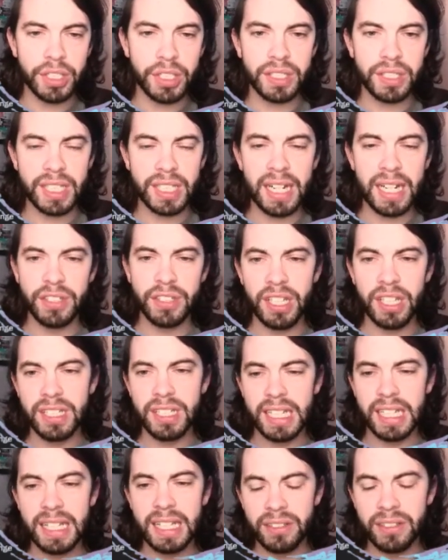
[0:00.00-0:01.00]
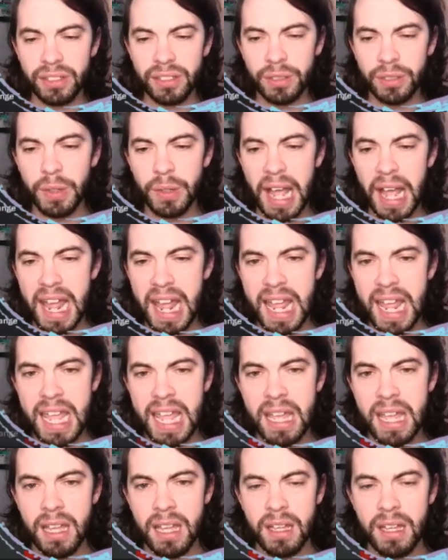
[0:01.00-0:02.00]
It's kind of turning into a
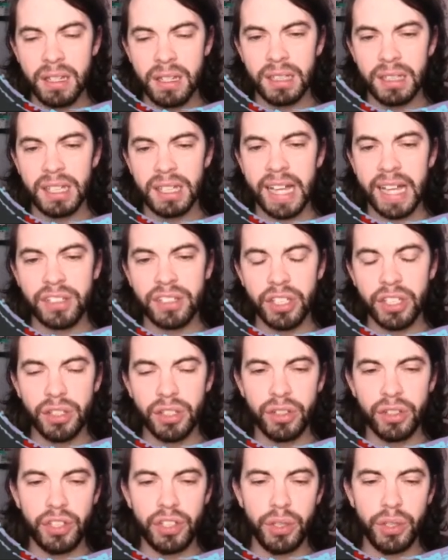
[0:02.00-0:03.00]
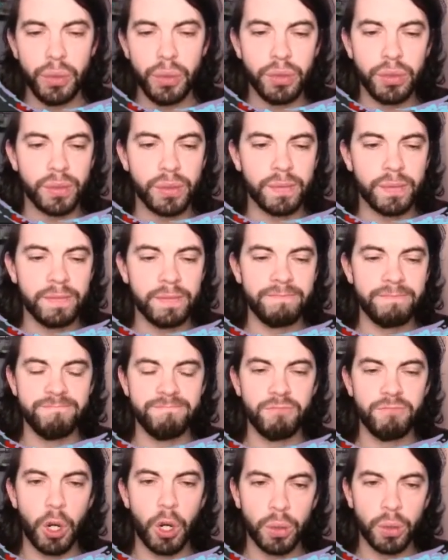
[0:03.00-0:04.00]
lesser used
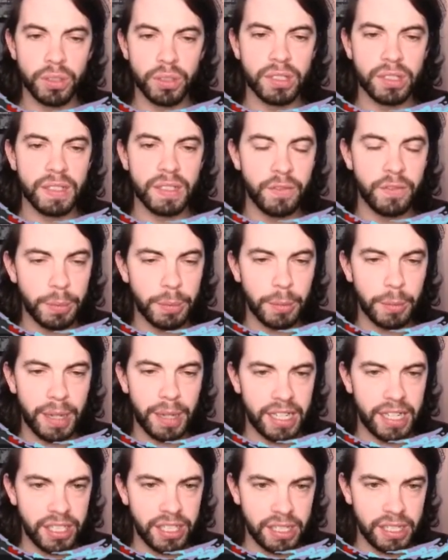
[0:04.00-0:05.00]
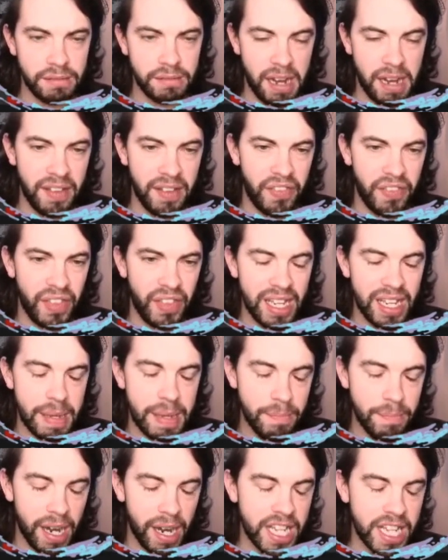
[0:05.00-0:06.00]
roles in Football Manager, I think, in
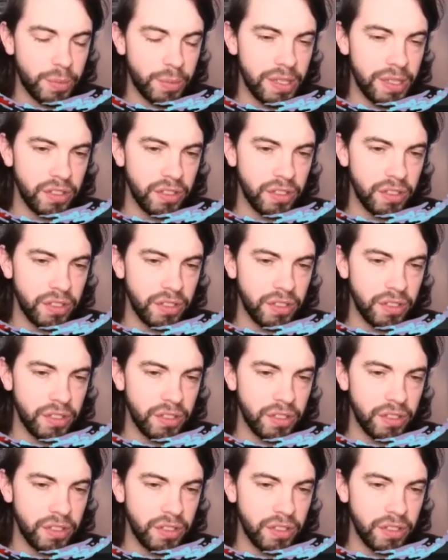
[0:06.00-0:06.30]
my experience.